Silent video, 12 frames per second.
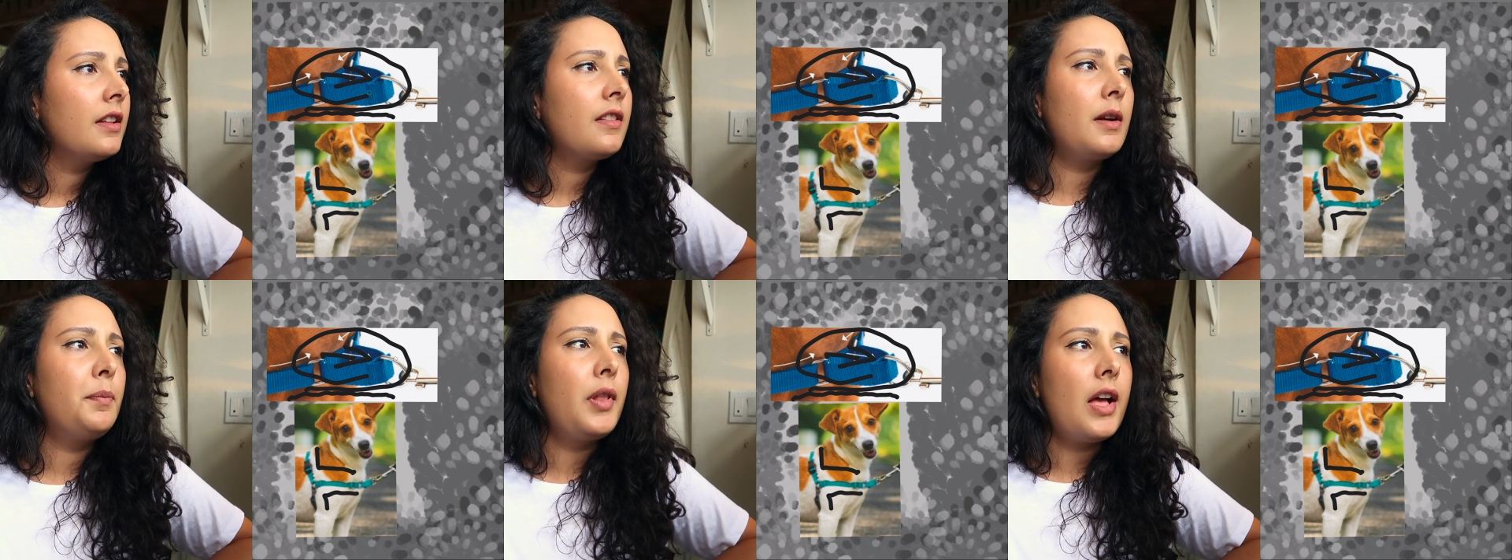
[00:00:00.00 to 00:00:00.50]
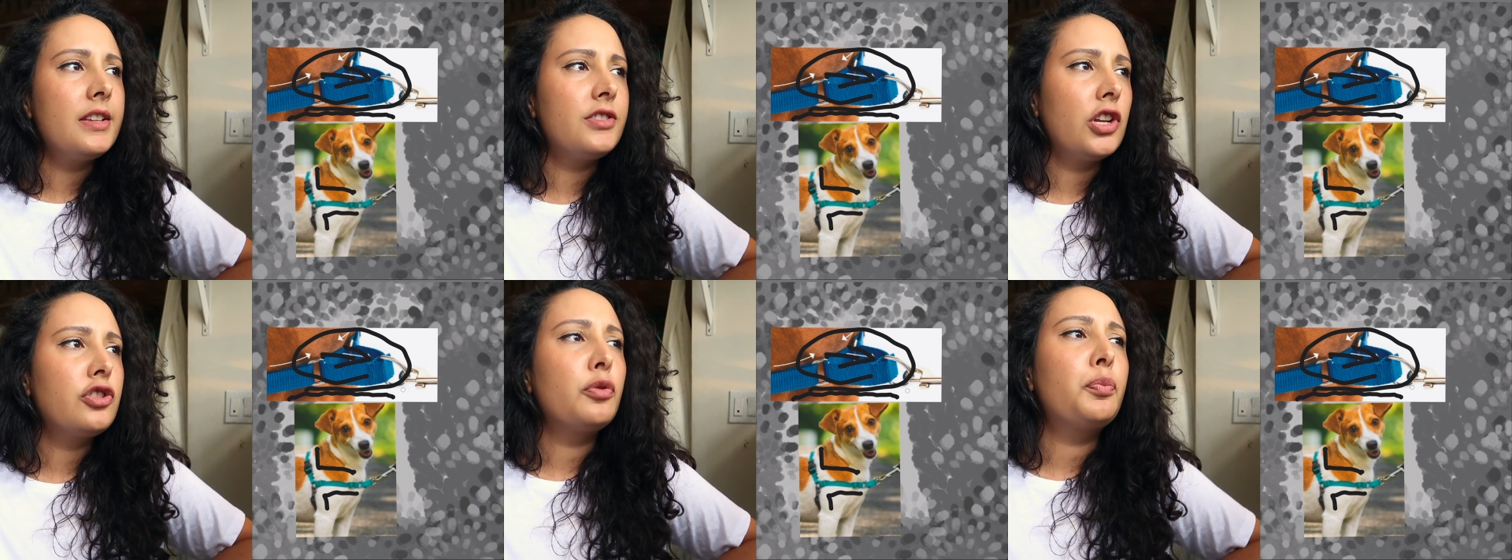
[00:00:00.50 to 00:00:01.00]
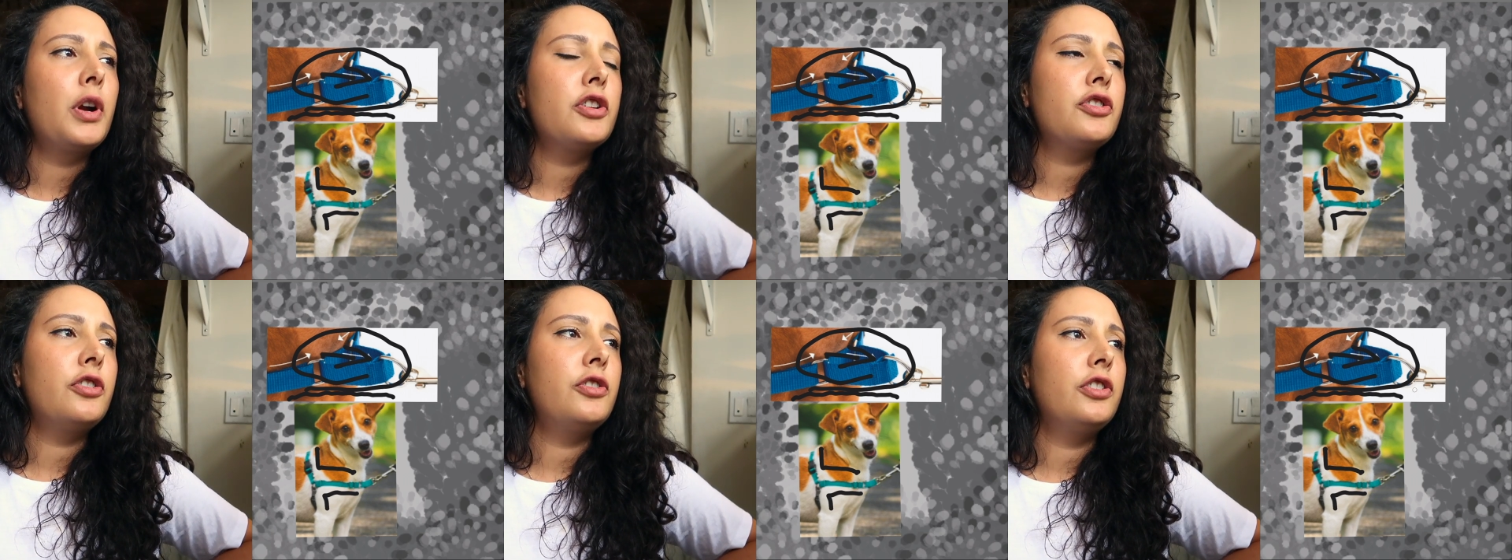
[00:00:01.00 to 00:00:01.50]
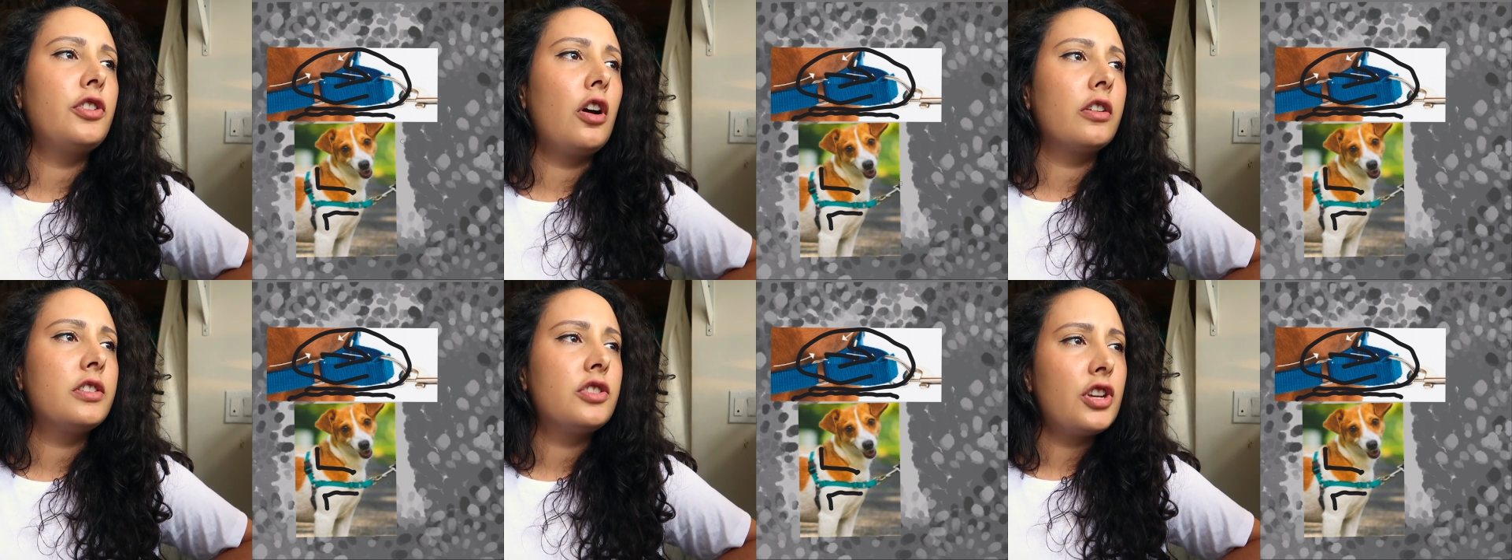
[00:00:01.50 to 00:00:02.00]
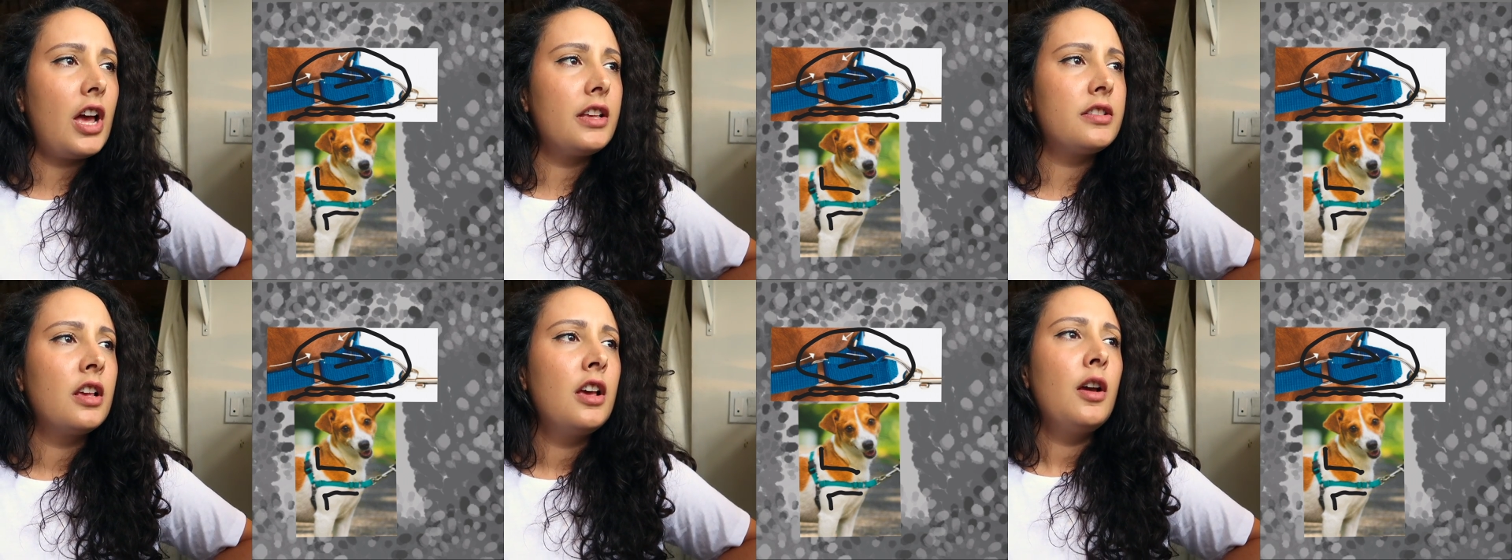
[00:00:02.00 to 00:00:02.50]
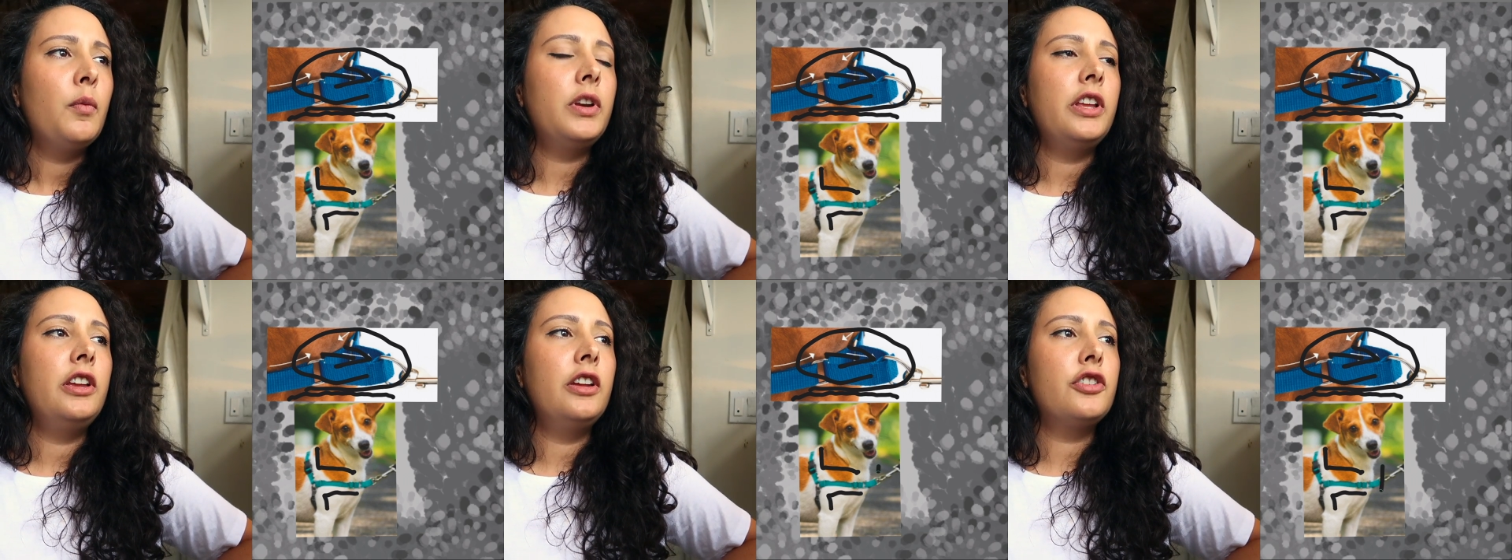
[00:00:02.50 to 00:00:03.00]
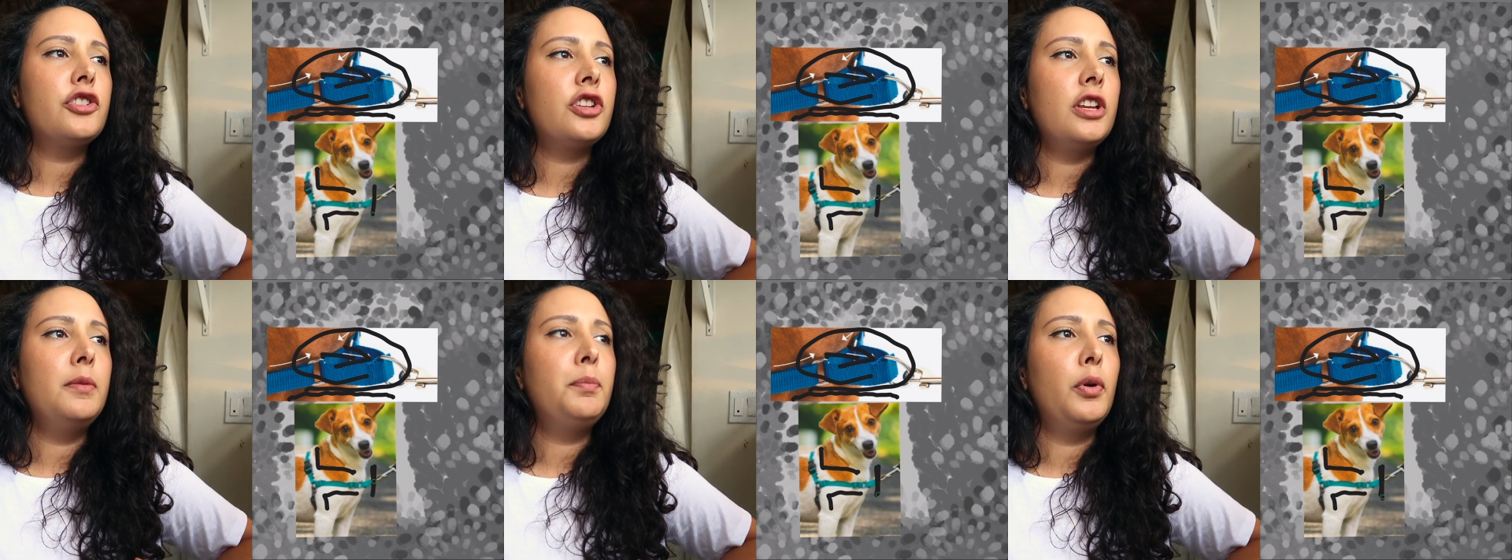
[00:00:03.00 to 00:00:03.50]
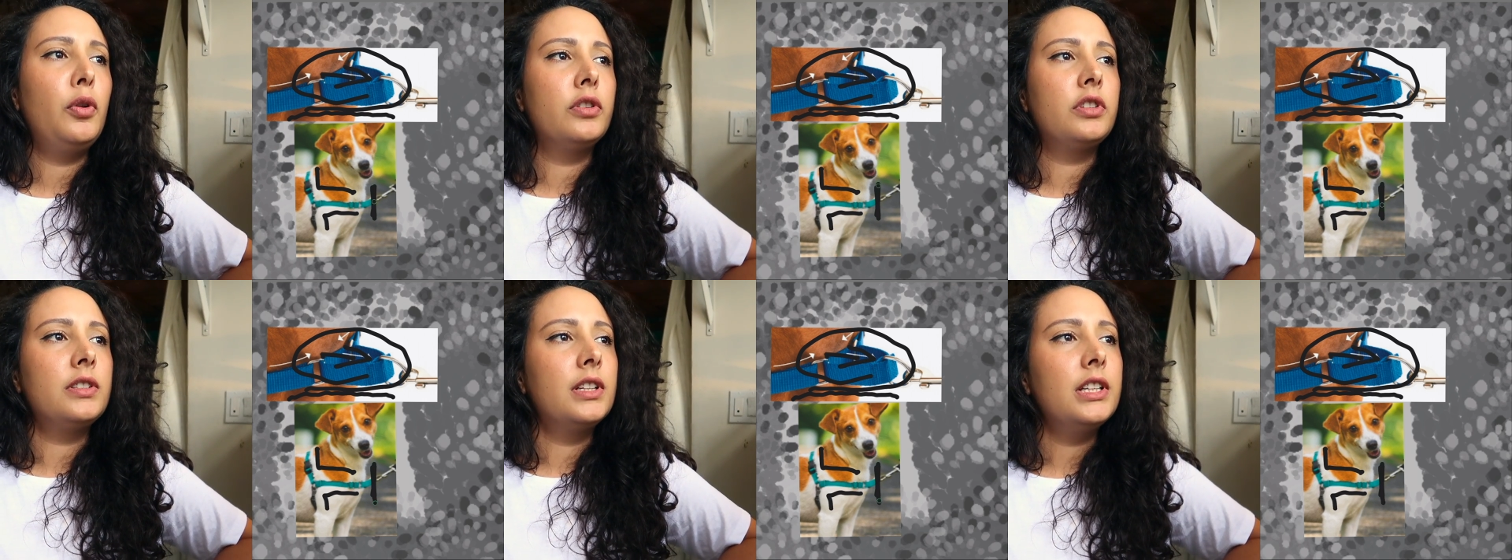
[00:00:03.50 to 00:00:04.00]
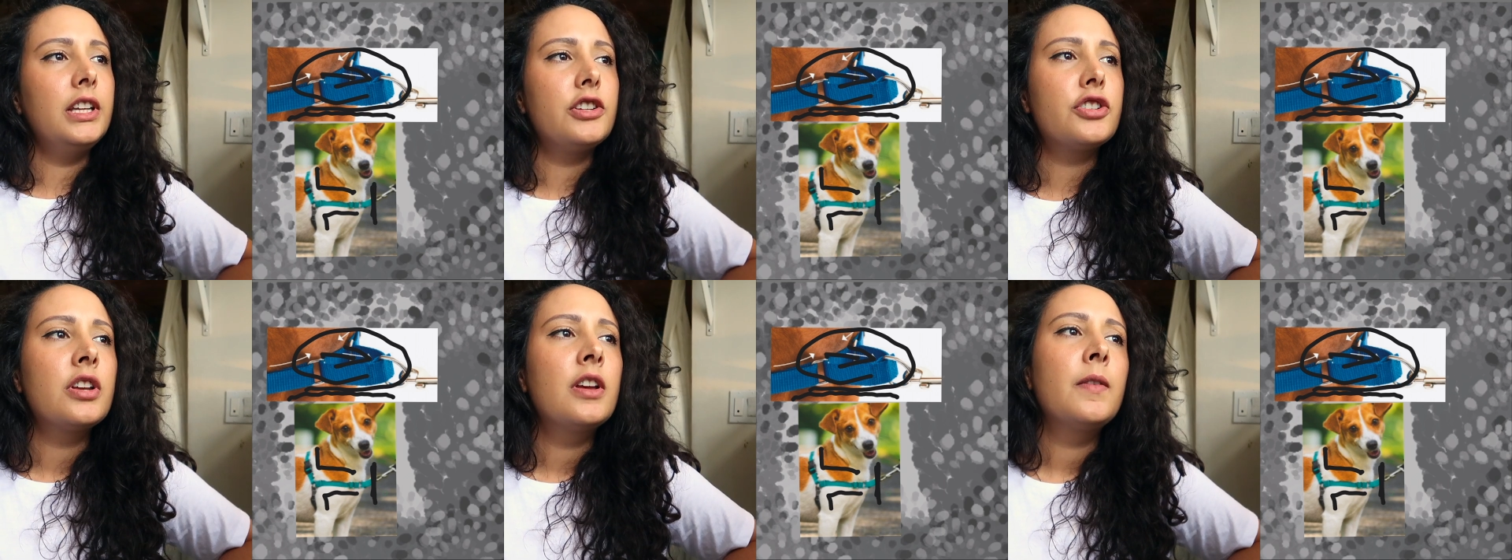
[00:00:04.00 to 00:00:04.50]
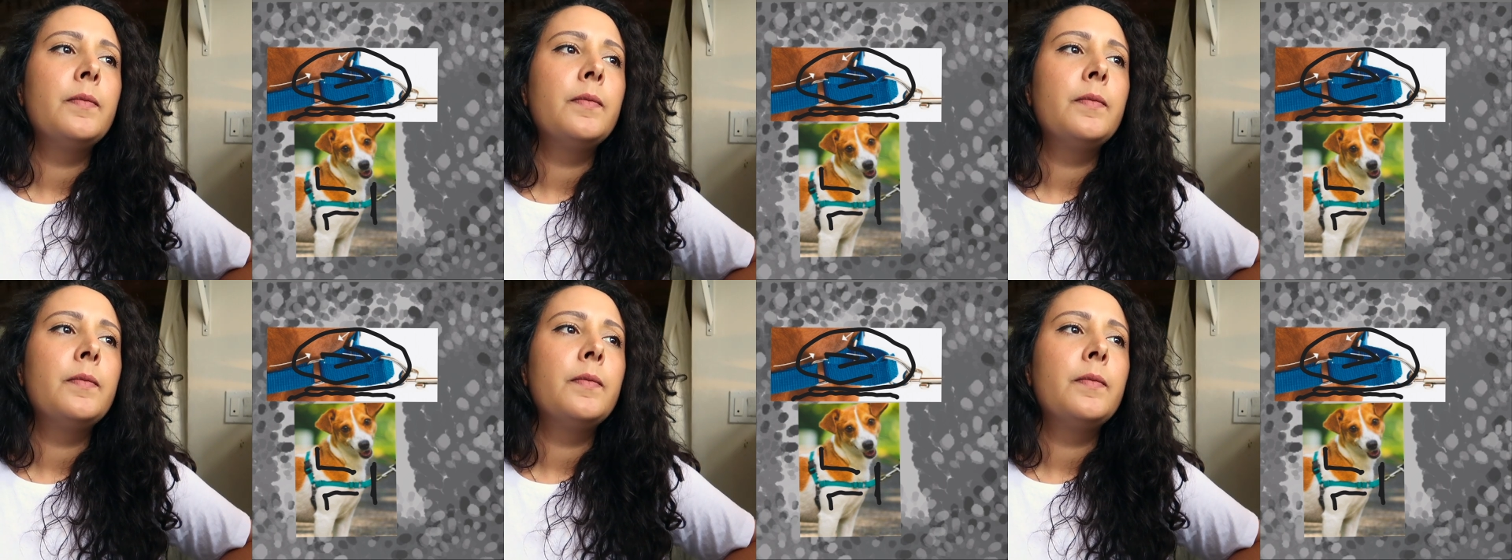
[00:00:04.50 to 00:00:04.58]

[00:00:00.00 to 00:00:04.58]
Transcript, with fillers: that applies gentle pressure on your dog's chest when he or she pulls on the leash.